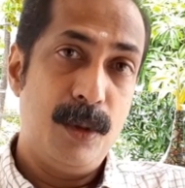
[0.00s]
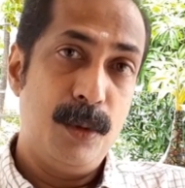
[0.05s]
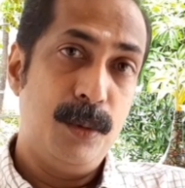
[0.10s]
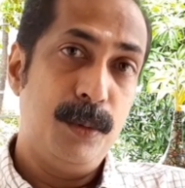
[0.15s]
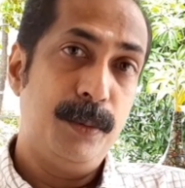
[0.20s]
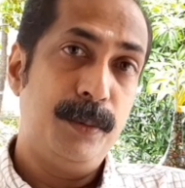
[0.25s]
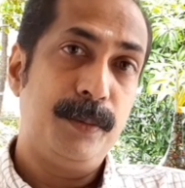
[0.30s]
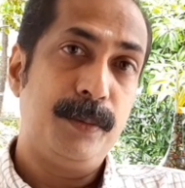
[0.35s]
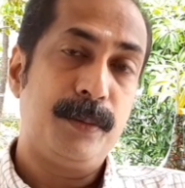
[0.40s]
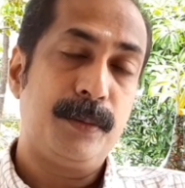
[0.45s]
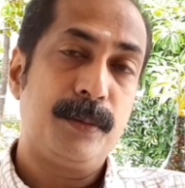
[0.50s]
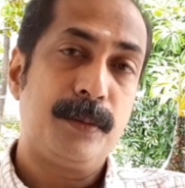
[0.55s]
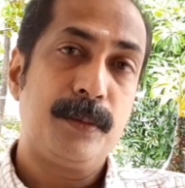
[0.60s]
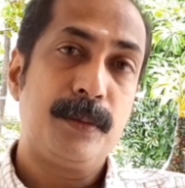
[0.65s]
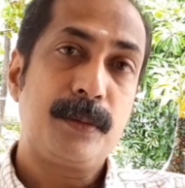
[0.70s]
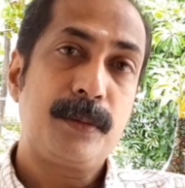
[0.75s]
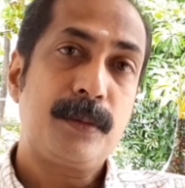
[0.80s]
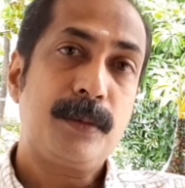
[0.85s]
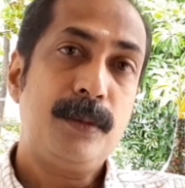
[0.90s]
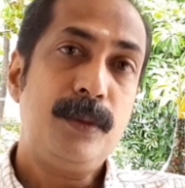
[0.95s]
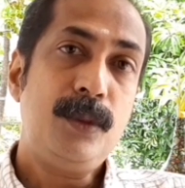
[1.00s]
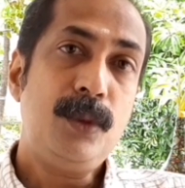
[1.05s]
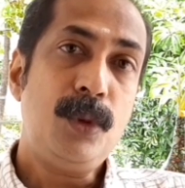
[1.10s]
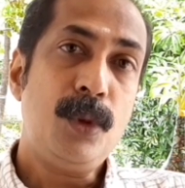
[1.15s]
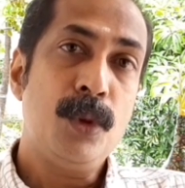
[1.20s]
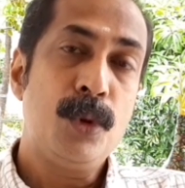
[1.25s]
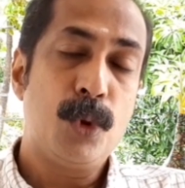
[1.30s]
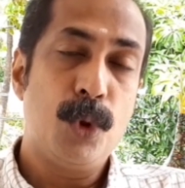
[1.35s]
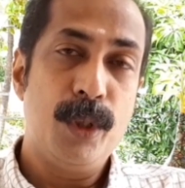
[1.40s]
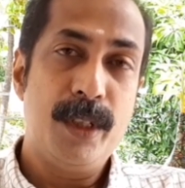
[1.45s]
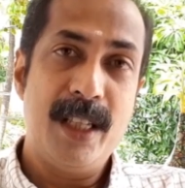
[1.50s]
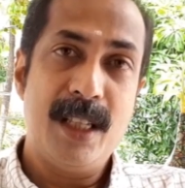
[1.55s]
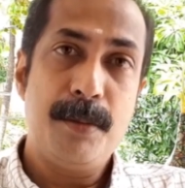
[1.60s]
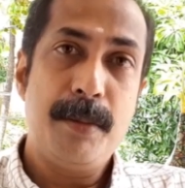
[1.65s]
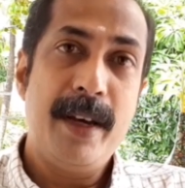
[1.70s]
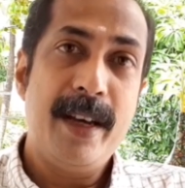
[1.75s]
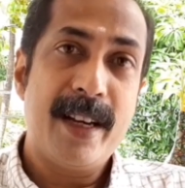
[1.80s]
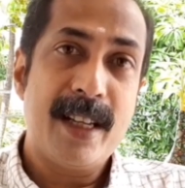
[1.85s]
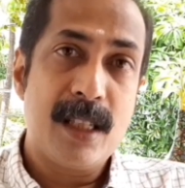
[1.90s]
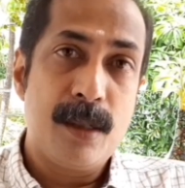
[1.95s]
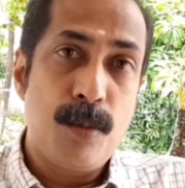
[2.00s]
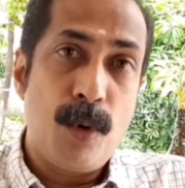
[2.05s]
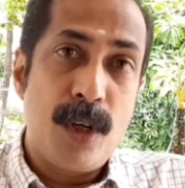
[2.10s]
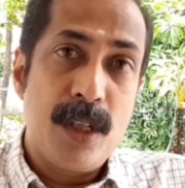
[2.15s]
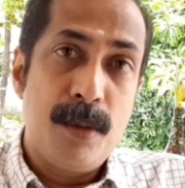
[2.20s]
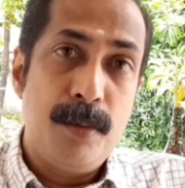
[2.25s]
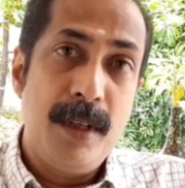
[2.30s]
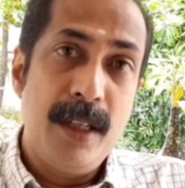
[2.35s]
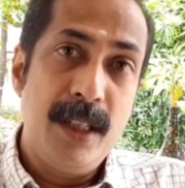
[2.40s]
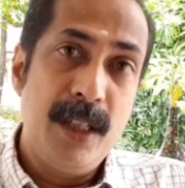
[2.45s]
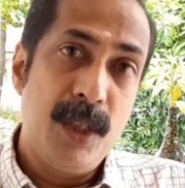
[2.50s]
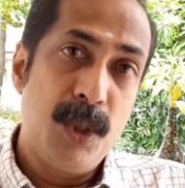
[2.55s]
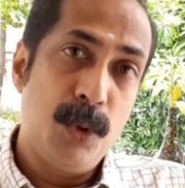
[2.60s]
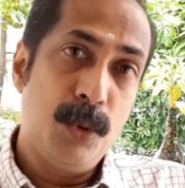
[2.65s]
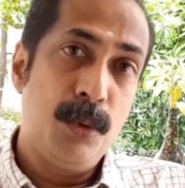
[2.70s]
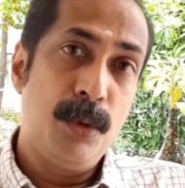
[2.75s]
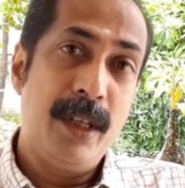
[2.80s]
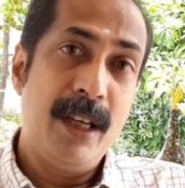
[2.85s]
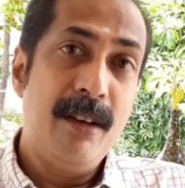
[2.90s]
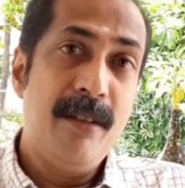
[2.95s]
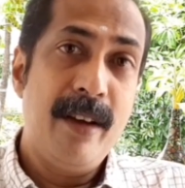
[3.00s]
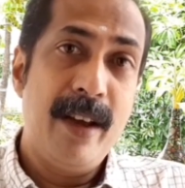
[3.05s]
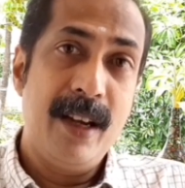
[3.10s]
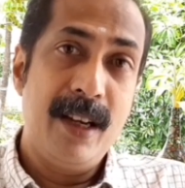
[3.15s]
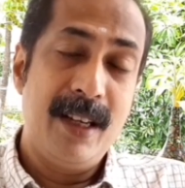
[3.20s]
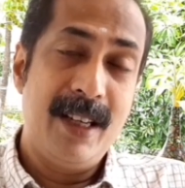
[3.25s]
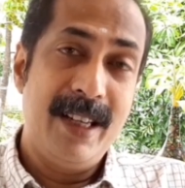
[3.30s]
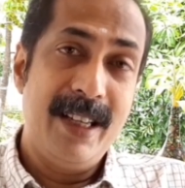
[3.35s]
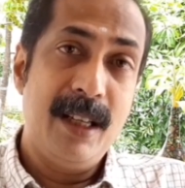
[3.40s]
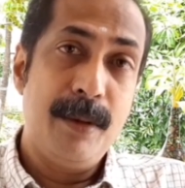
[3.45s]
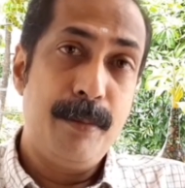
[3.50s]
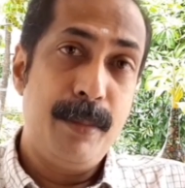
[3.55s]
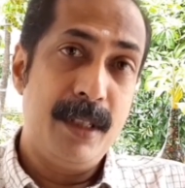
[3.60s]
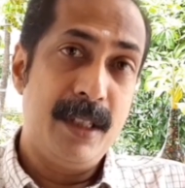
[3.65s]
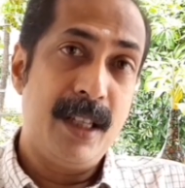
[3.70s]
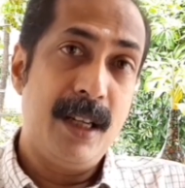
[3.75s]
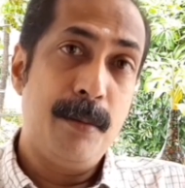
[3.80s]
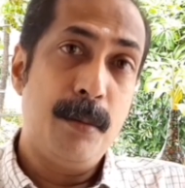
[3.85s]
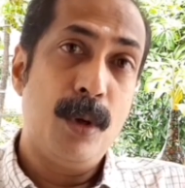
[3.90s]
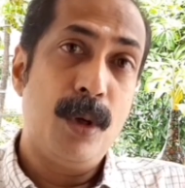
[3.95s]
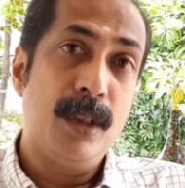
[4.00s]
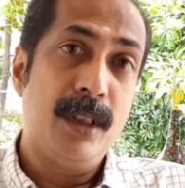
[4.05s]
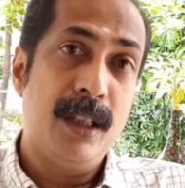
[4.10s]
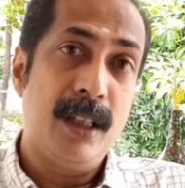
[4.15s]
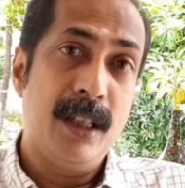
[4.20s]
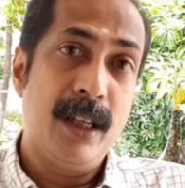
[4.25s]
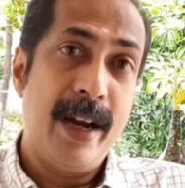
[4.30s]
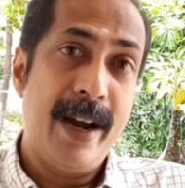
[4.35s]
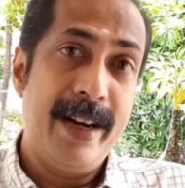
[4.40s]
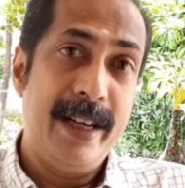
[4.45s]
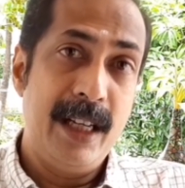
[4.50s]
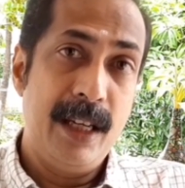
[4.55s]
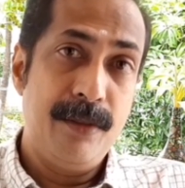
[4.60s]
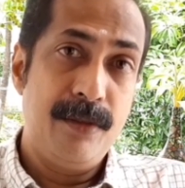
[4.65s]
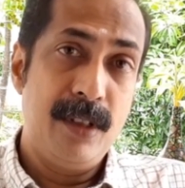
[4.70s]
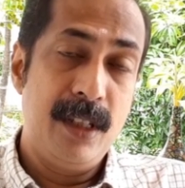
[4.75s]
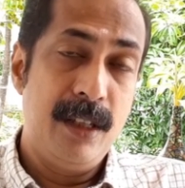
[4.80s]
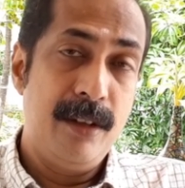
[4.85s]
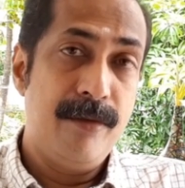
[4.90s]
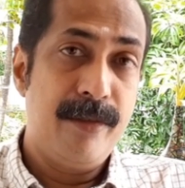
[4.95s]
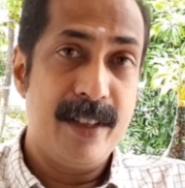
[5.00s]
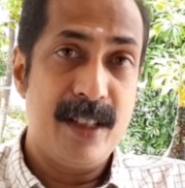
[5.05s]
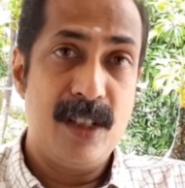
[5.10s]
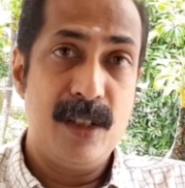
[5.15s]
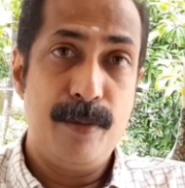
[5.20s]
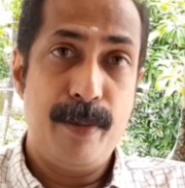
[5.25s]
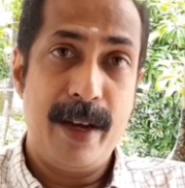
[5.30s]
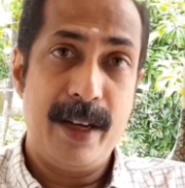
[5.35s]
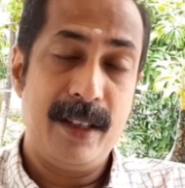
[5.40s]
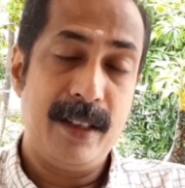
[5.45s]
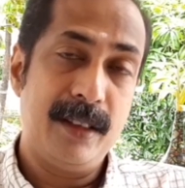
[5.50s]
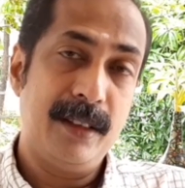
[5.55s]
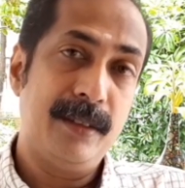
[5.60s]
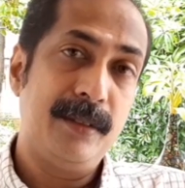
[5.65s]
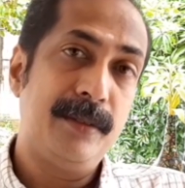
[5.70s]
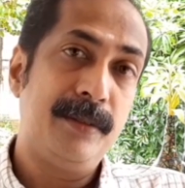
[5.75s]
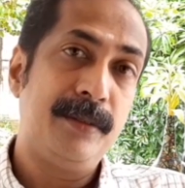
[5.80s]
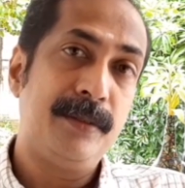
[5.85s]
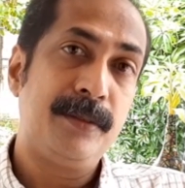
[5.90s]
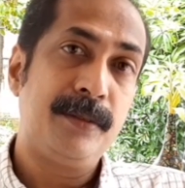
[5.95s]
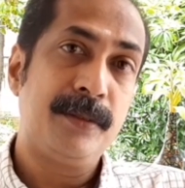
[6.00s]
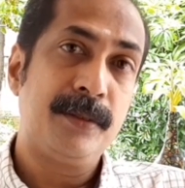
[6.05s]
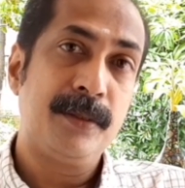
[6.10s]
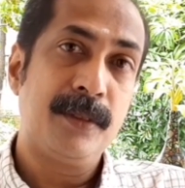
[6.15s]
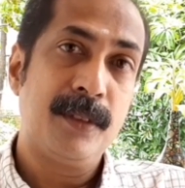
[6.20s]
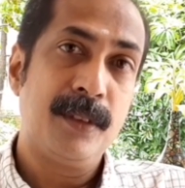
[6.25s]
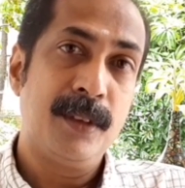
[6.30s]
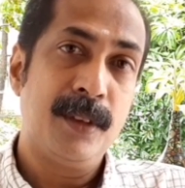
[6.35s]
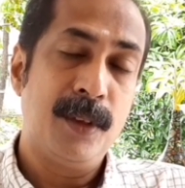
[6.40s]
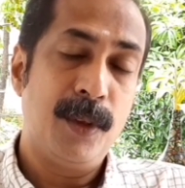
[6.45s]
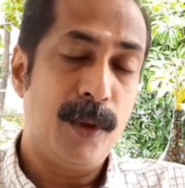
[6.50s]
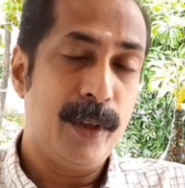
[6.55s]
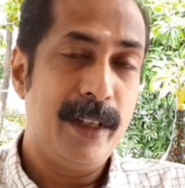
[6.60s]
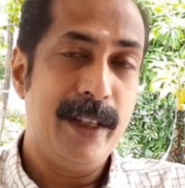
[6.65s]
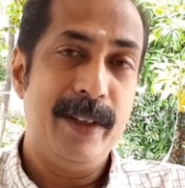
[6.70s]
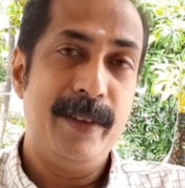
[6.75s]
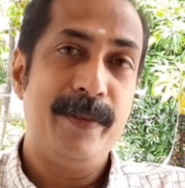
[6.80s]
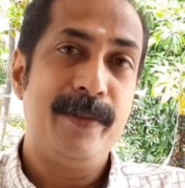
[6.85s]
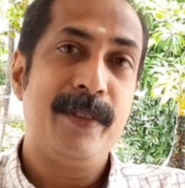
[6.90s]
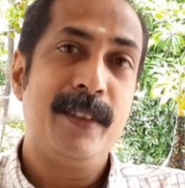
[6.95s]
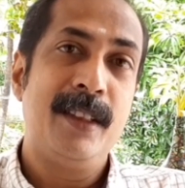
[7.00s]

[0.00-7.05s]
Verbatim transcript: now. So it is my responsibility to give a clear picture about the IDFC First Bank. Okay.